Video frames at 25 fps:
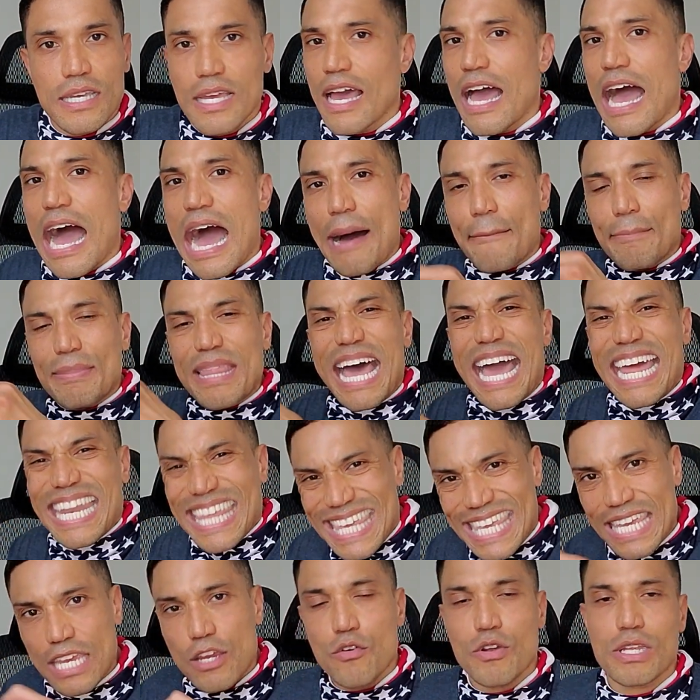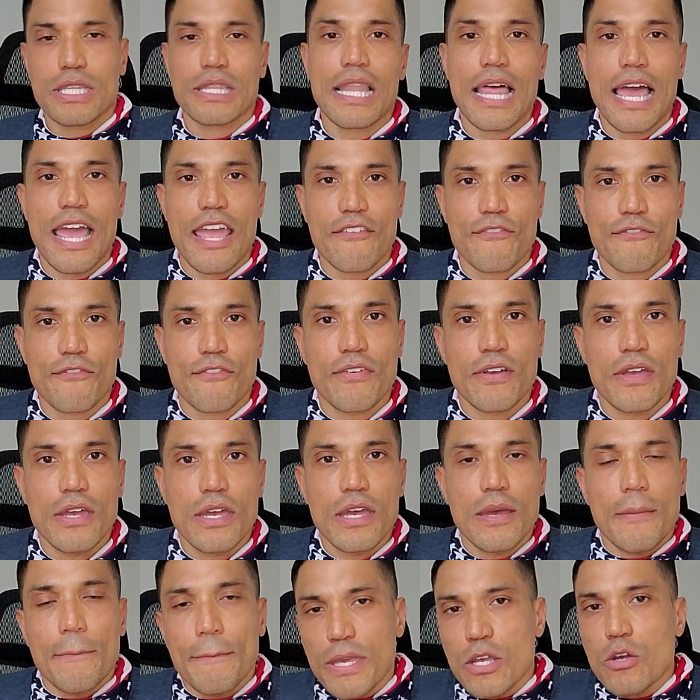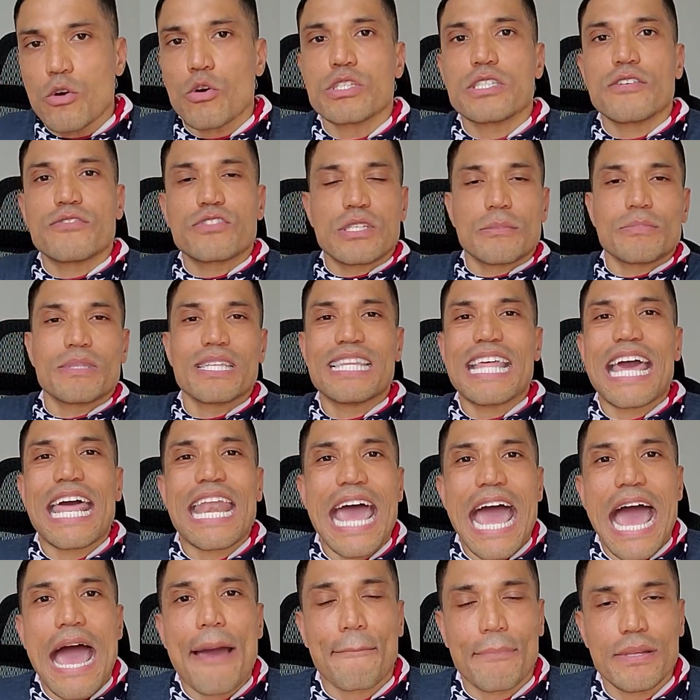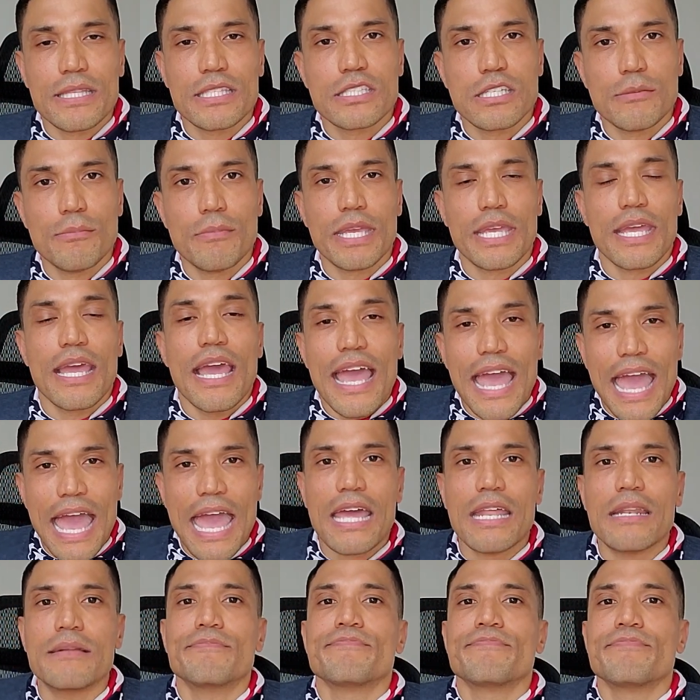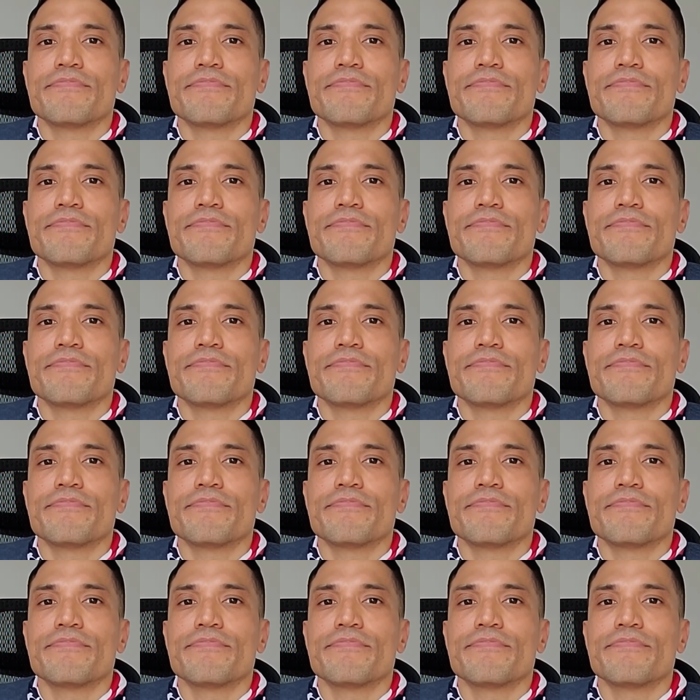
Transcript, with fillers: I'm not here in life because of something that happened to me. And